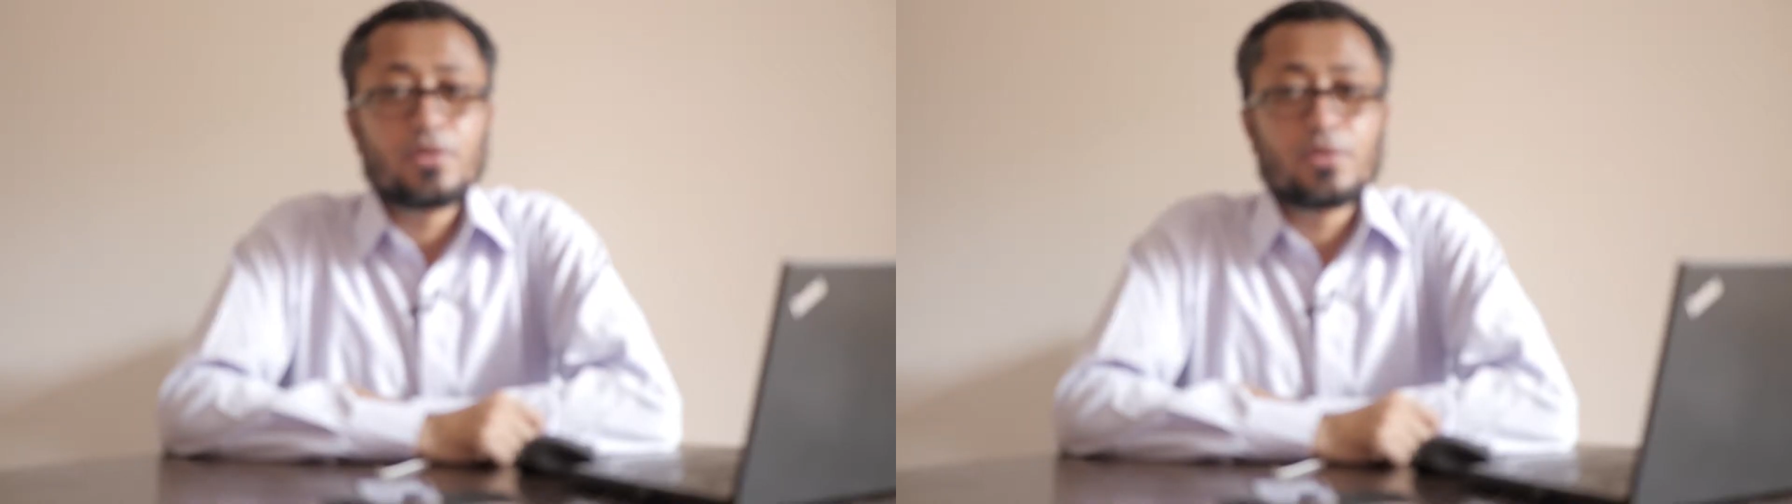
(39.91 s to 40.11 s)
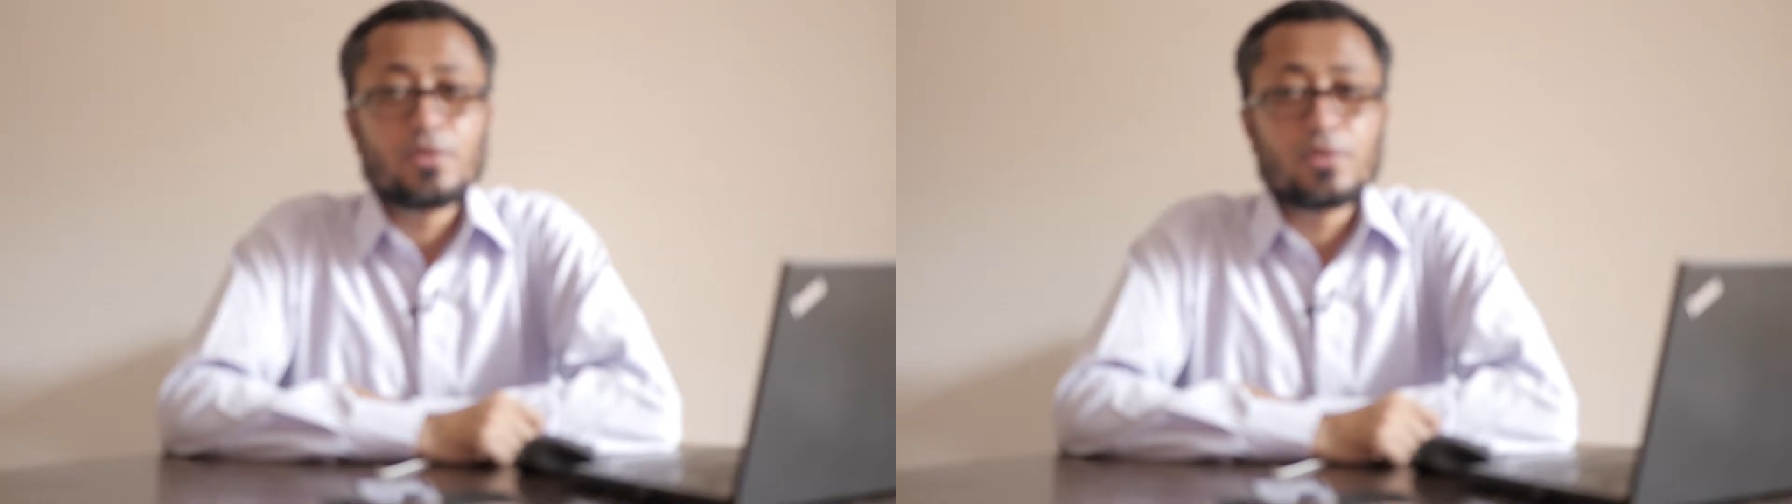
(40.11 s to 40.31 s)

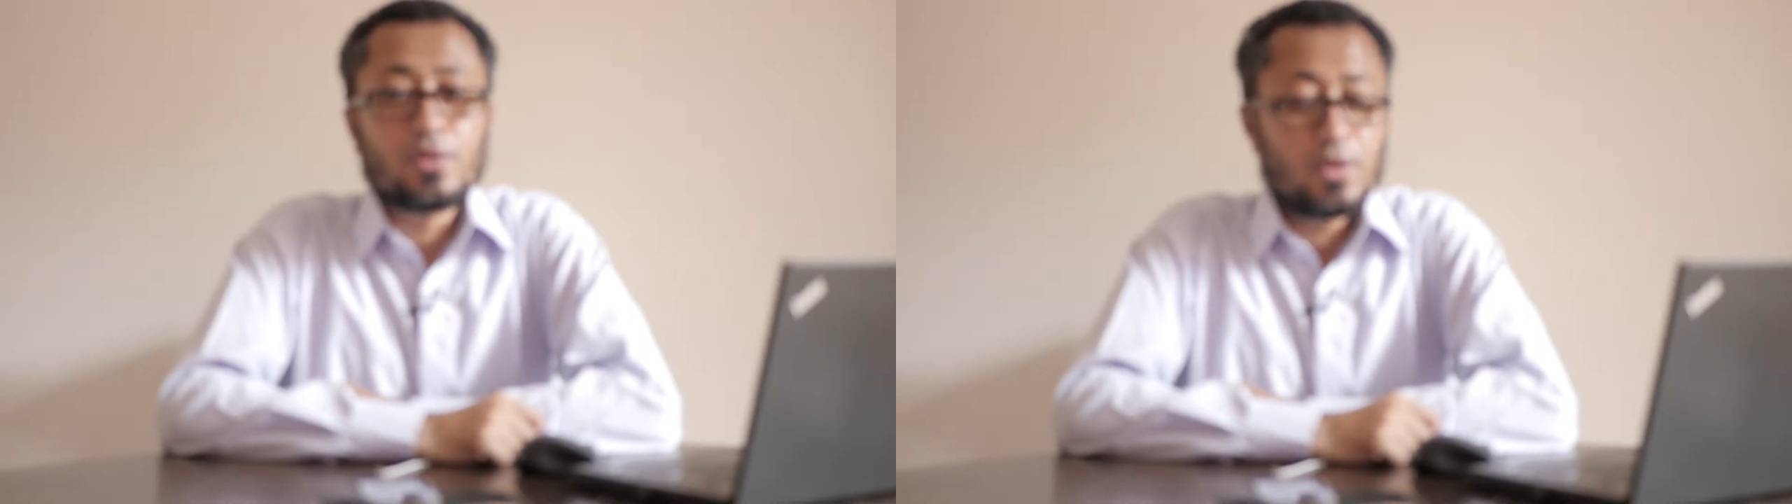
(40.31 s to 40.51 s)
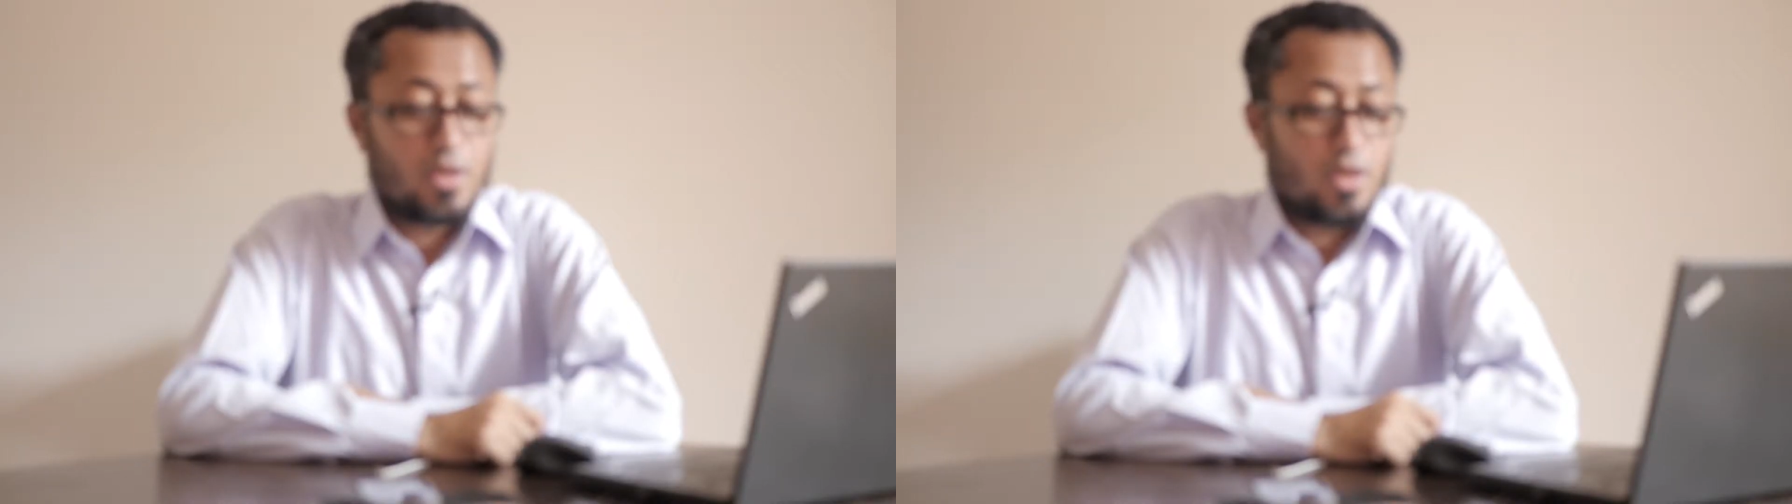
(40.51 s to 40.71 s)

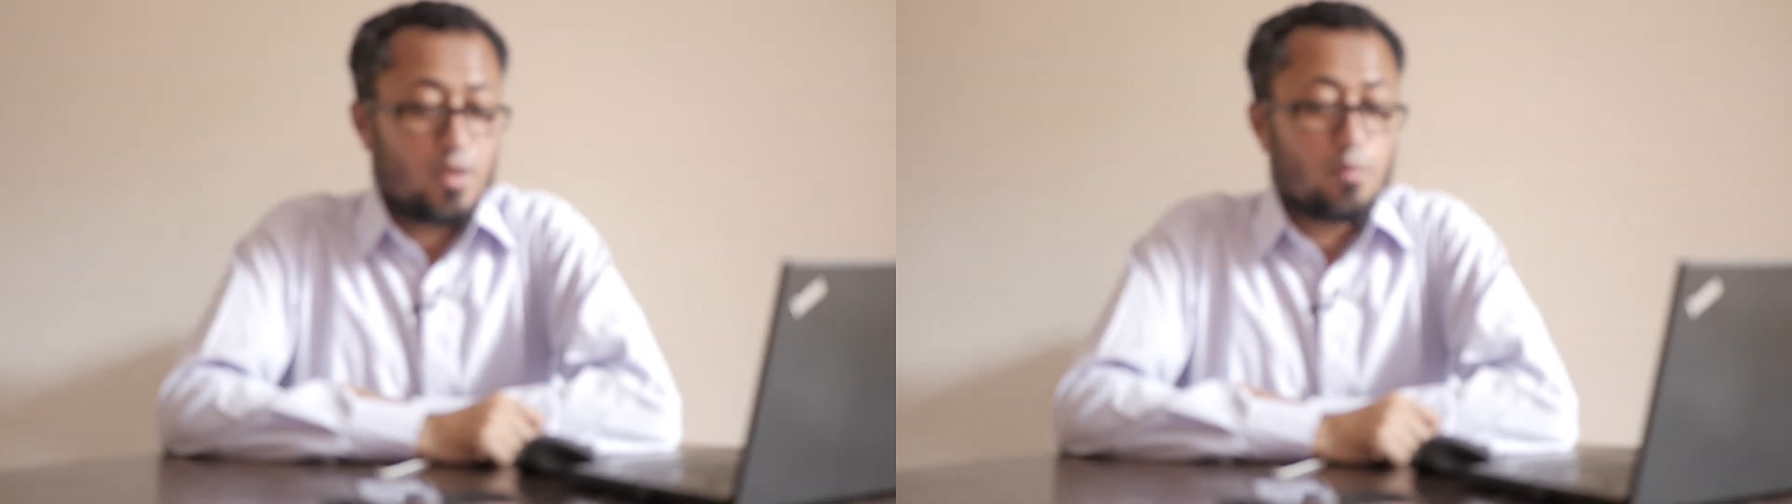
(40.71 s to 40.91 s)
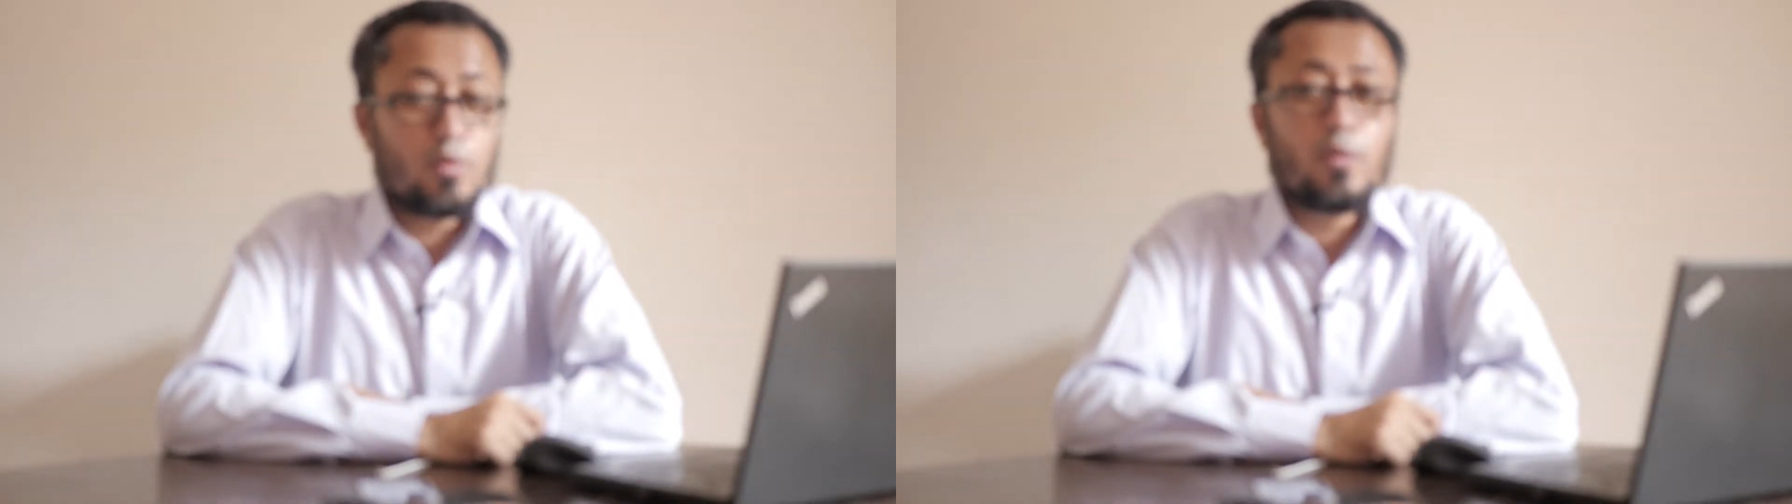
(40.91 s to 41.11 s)
to
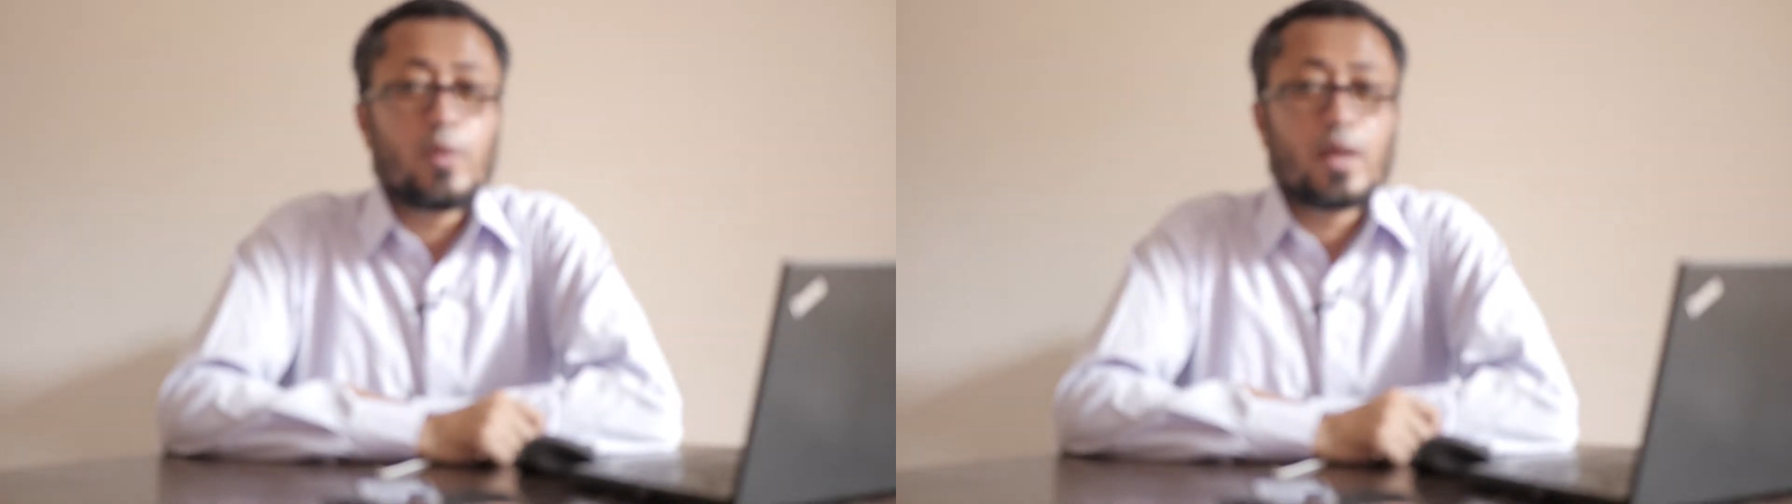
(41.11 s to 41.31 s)
move